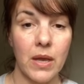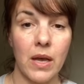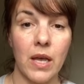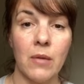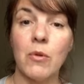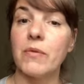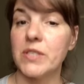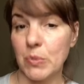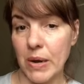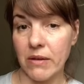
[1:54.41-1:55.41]

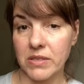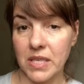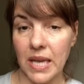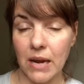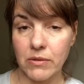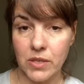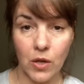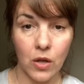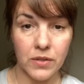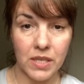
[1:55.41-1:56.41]
Obviously parents and carers can
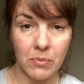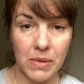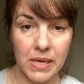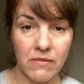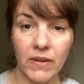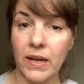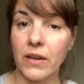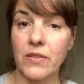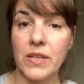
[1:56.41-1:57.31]
contact me via